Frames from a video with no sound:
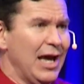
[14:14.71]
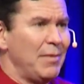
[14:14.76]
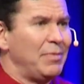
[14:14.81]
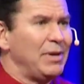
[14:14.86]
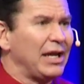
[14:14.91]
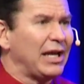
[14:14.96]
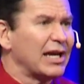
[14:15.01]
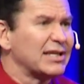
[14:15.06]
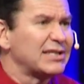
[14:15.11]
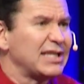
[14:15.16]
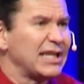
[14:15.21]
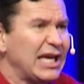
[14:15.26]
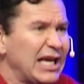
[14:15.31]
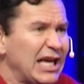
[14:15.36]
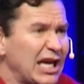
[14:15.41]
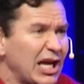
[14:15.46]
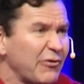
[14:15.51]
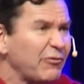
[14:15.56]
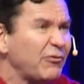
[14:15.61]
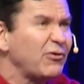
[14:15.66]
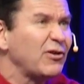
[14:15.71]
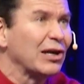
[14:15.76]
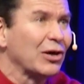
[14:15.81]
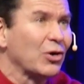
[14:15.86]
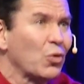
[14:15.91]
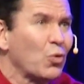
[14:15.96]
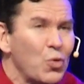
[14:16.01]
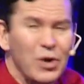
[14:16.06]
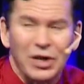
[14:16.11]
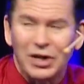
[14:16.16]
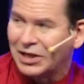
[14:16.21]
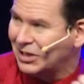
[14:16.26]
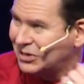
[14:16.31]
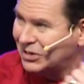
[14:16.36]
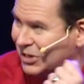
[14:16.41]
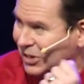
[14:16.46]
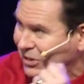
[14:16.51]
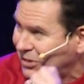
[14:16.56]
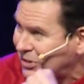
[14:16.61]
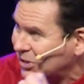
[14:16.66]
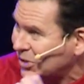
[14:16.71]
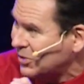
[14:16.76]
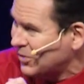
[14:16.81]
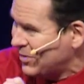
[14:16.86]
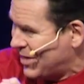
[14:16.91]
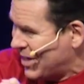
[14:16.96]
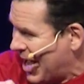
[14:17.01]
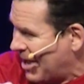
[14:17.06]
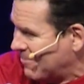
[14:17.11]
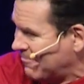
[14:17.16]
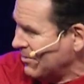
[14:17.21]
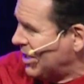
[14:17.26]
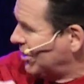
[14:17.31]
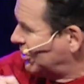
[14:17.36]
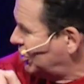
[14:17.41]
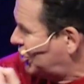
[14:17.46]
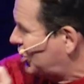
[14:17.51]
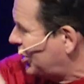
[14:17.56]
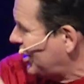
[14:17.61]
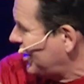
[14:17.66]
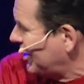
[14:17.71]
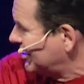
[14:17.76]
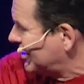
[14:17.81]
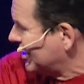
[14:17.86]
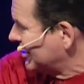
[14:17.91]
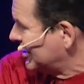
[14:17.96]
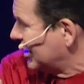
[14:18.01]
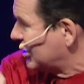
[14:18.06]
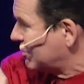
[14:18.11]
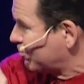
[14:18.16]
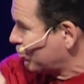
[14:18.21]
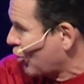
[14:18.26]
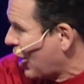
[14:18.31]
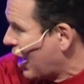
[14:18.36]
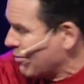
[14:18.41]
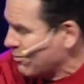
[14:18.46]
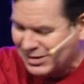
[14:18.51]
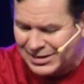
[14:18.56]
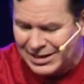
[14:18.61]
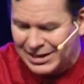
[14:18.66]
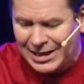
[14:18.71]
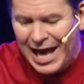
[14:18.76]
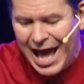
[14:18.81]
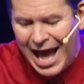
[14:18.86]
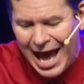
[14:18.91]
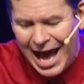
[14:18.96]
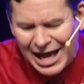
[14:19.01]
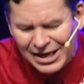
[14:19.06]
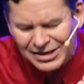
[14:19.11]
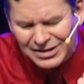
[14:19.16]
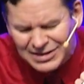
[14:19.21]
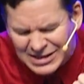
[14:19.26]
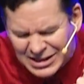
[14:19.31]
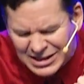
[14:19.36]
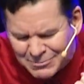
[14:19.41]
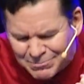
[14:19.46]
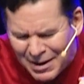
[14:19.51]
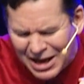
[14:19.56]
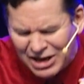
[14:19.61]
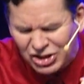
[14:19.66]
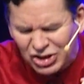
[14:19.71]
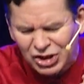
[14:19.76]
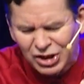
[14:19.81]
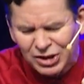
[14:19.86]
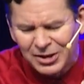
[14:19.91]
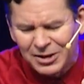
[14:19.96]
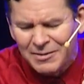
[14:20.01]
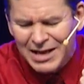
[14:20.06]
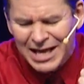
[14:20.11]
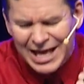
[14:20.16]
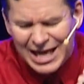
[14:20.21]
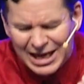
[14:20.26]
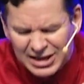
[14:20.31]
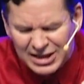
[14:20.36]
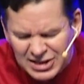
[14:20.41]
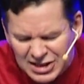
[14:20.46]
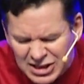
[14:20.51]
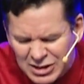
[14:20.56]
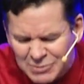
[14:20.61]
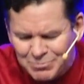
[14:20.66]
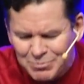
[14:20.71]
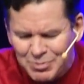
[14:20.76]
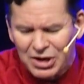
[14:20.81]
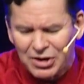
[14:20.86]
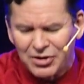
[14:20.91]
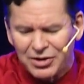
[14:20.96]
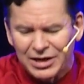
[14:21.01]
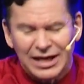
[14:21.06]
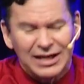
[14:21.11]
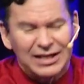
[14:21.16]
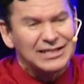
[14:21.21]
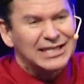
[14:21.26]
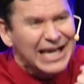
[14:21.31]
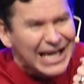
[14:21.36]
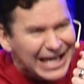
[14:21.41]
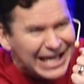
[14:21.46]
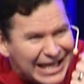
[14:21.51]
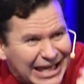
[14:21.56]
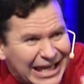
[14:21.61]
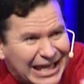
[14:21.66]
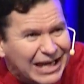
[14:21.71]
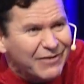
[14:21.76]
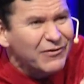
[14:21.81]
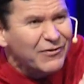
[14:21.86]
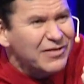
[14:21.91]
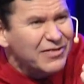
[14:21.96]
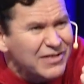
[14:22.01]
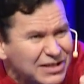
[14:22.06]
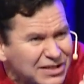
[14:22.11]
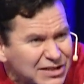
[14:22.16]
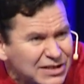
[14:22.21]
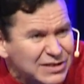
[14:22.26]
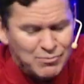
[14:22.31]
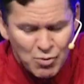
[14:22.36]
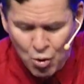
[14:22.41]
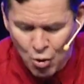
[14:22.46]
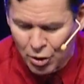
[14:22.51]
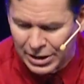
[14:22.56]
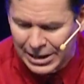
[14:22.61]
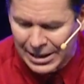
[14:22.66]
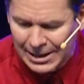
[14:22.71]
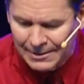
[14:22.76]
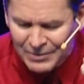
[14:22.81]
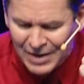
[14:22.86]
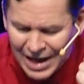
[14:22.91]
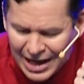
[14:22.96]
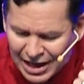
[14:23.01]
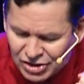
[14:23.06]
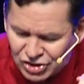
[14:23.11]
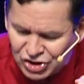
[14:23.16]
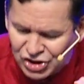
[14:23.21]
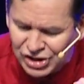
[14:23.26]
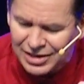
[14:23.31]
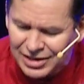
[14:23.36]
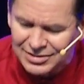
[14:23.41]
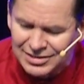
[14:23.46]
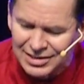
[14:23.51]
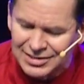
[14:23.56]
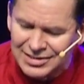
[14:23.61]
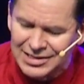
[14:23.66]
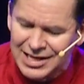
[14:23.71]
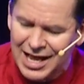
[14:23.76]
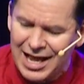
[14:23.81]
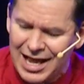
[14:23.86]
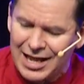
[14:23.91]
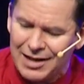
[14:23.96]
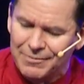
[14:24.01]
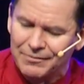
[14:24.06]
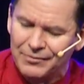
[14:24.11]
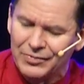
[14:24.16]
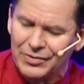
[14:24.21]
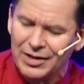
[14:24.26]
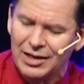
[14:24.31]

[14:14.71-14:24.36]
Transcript: Because if you're willing to do that, Jesus is promising a special experience even this morning in Jesus' name.